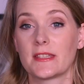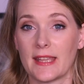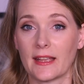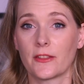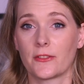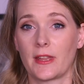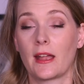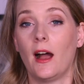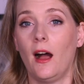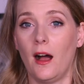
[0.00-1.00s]
The second
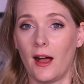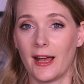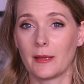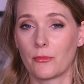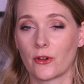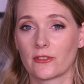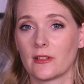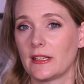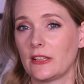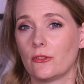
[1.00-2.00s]
thing I
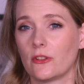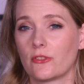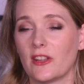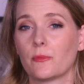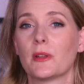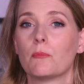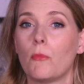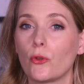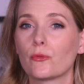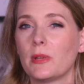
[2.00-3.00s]
personally need to address, but
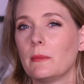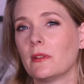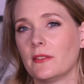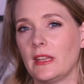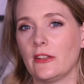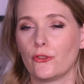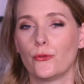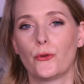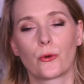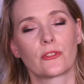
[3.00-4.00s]
most people need
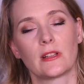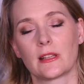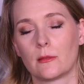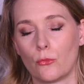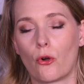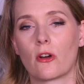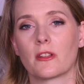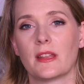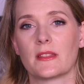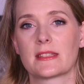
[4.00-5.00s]
to focus a little more
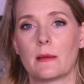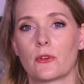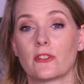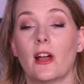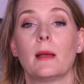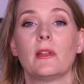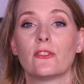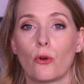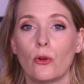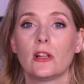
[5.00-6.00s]
on in the summertime,
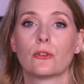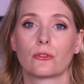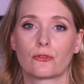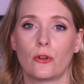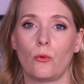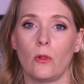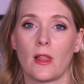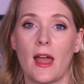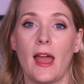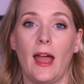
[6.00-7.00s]
is oil control.
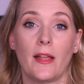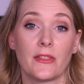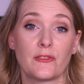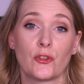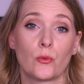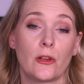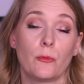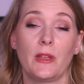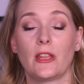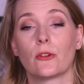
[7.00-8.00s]
And this is where
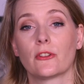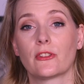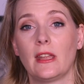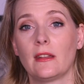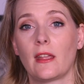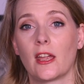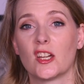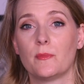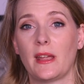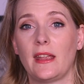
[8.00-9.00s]
you pick your
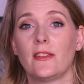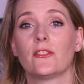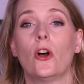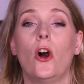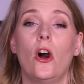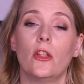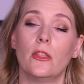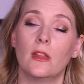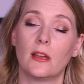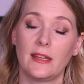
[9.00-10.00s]
skincare based
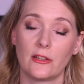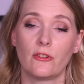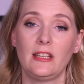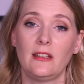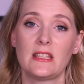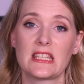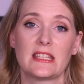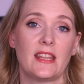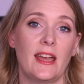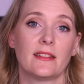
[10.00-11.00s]
on
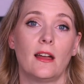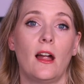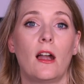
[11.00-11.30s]
ingredients that